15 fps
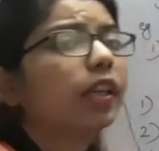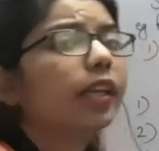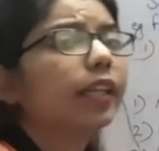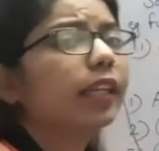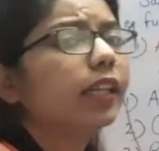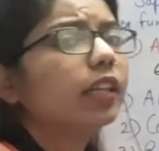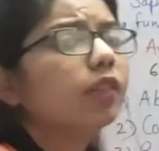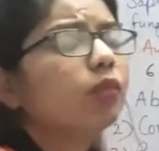
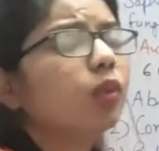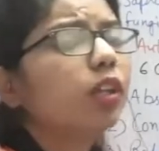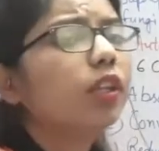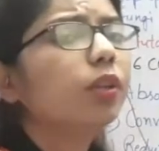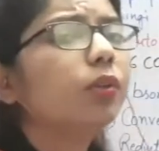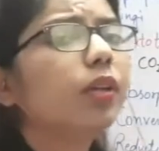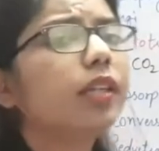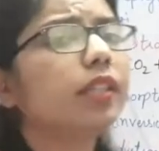Here what do
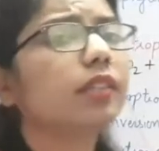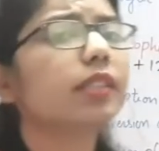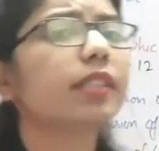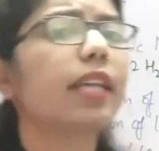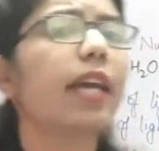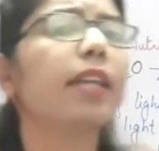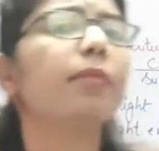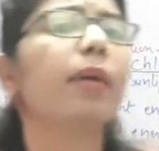you
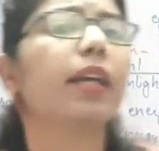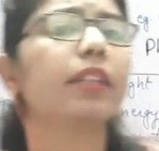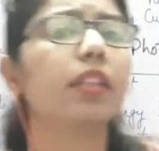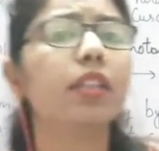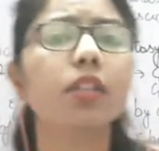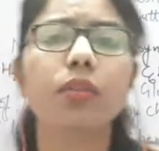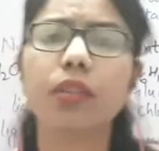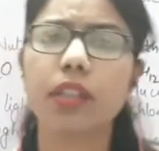understand by the
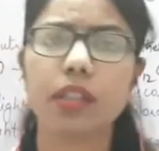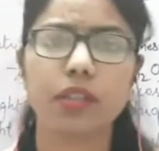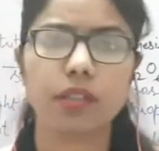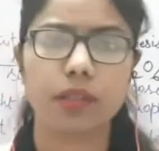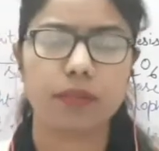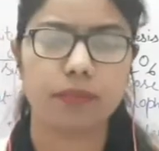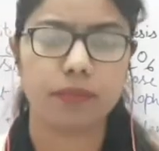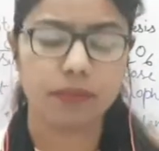nutrition?
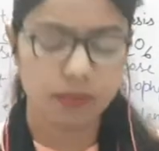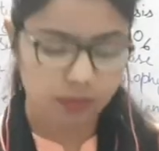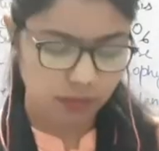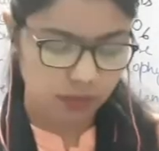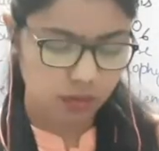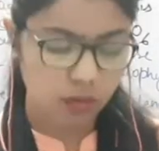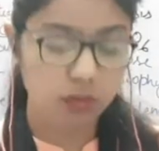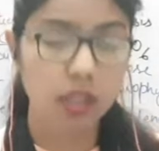
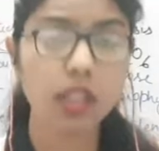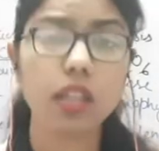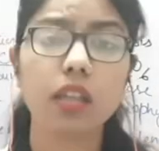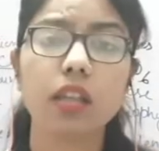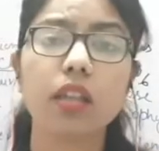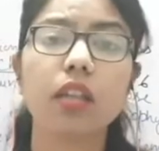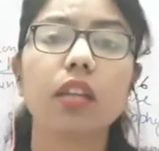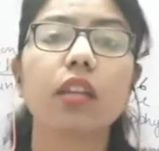Okay,
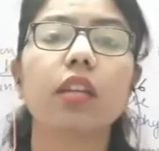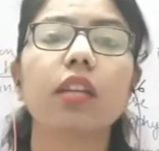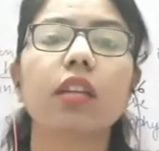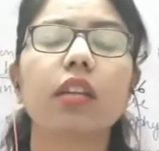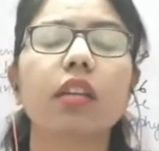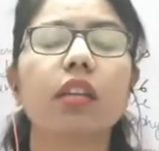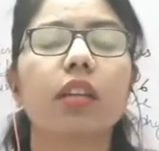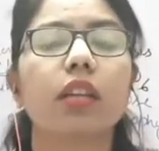
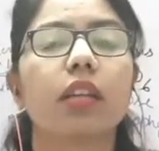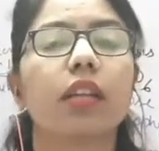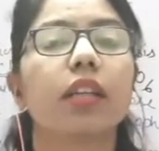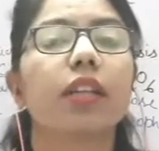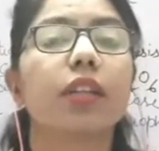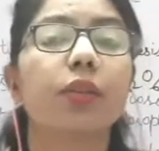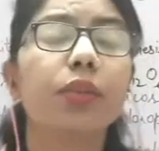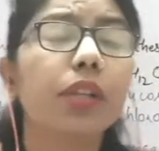
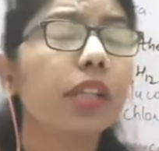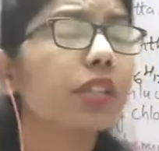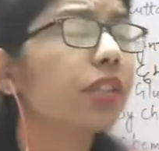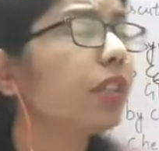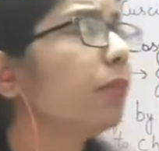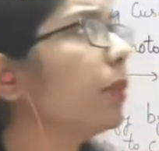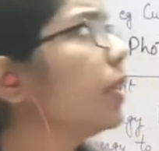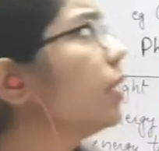
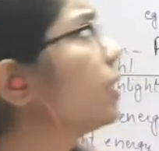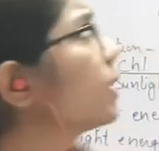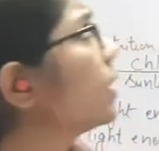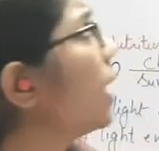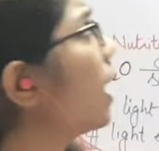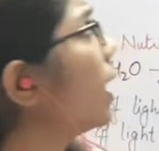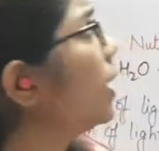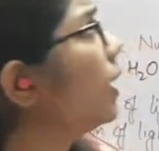nutrition means
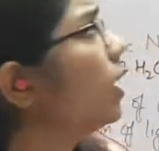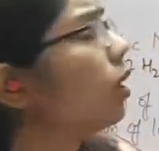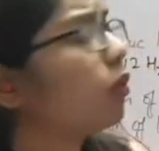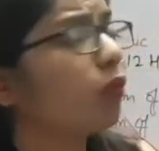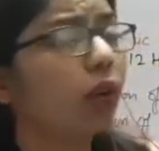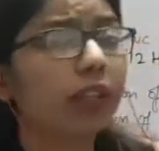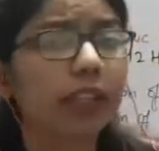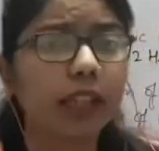that
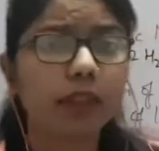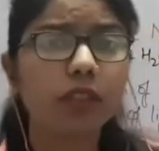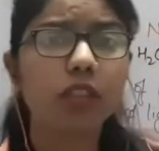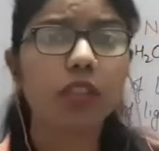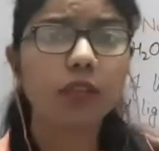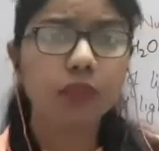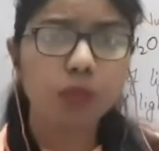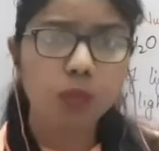whatever
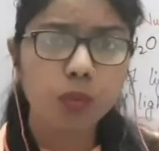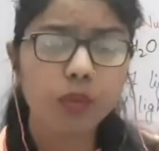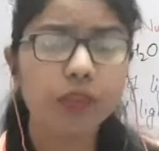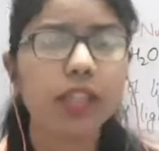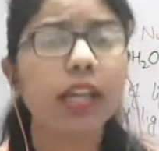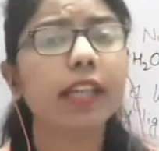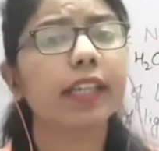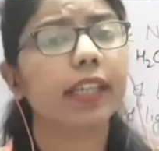the food we
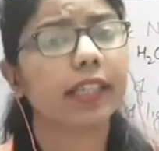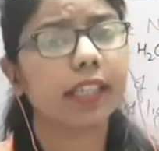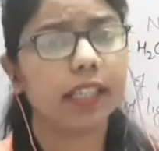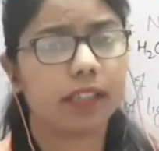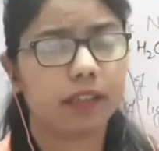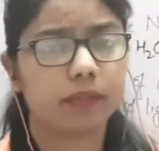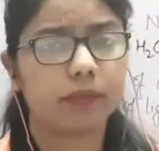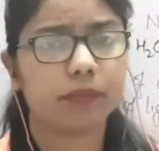are
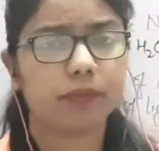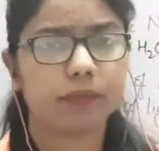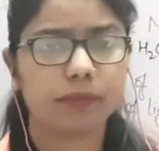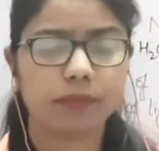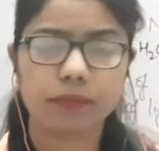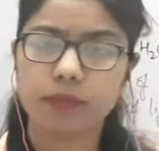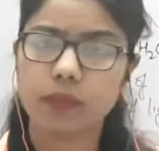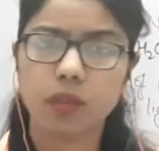taking,
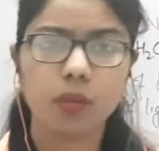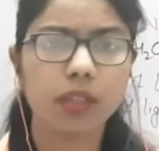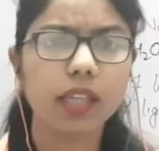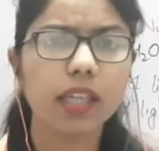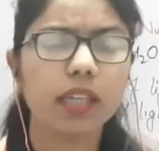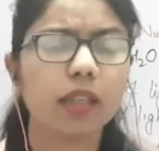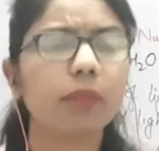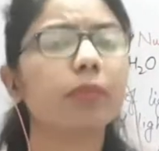
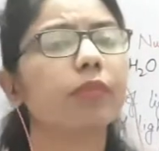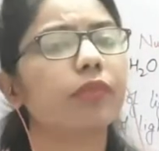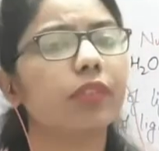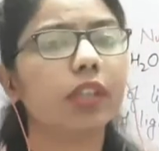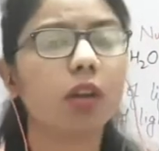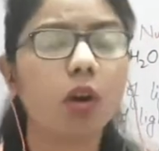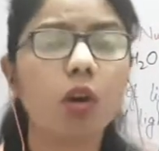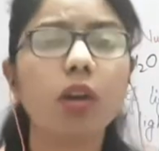okay,
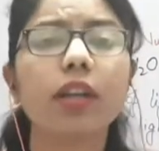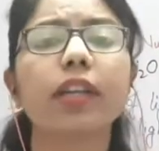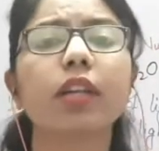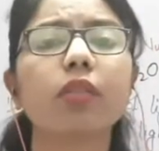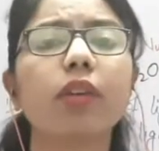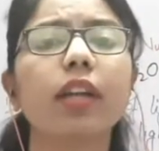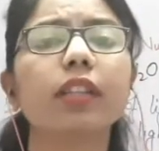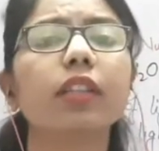we all
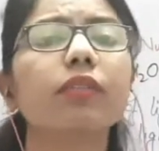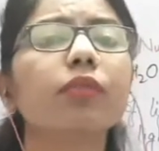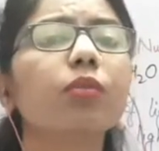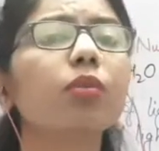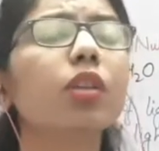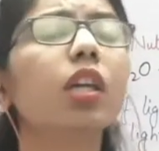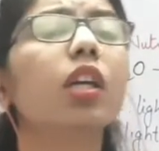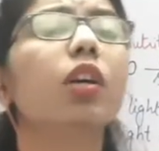require the
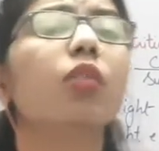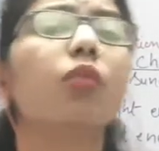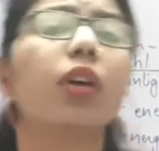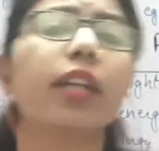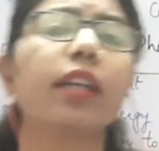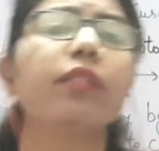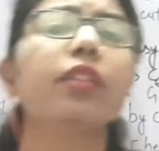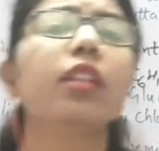food,
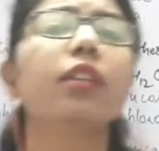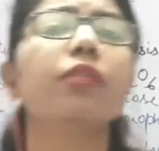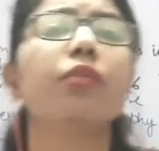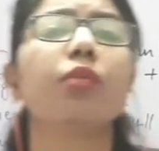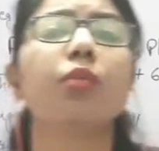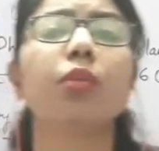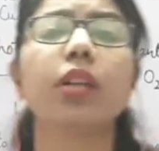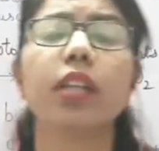whatever the
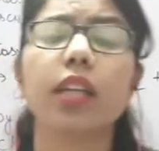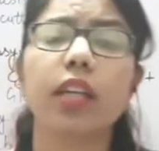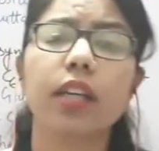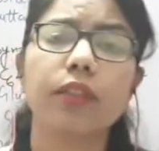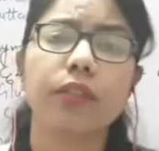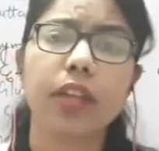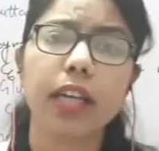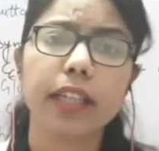food
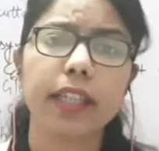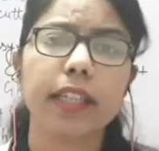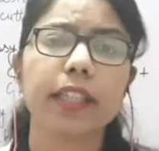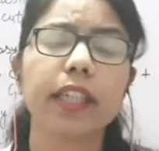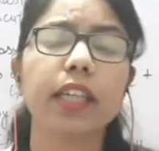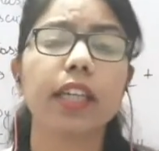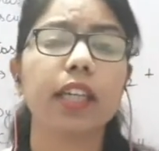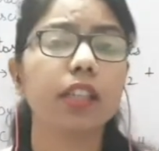we are
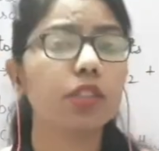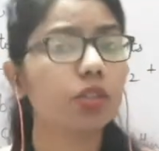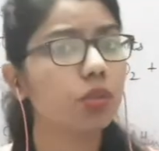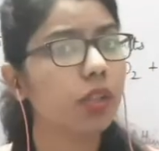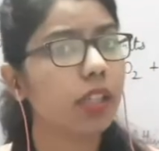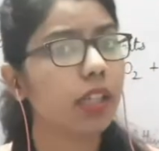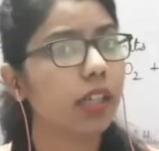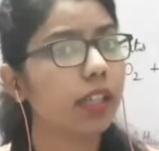taking, it should
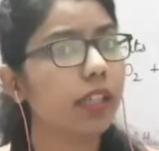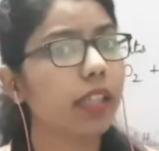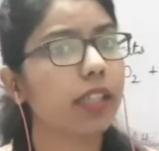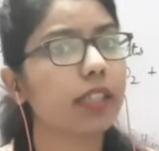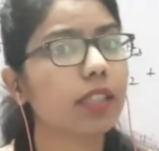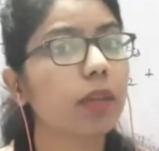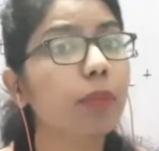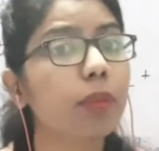contain
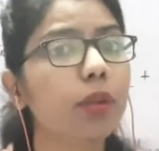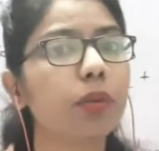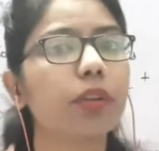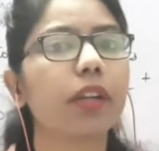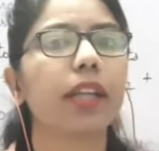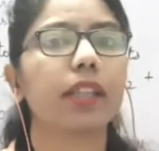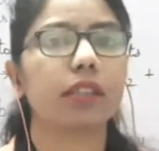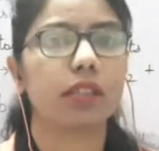some
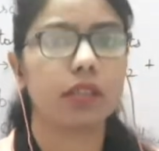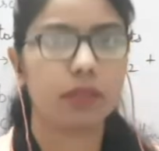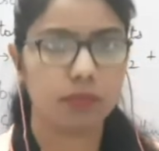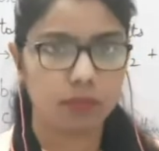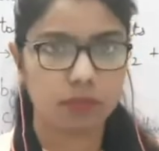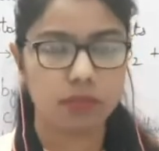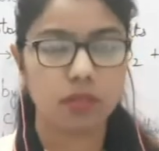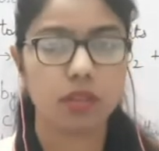nutrients.
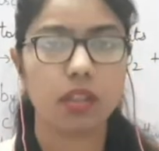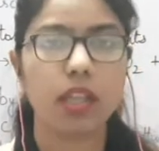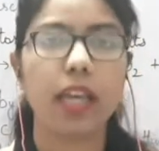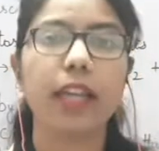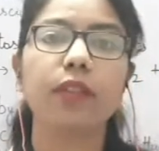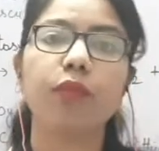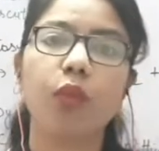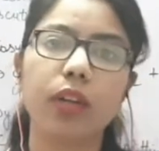
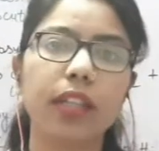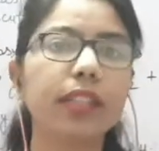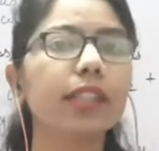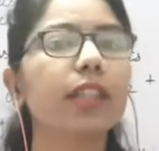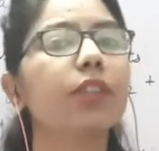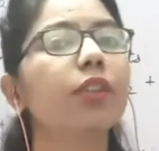And what is that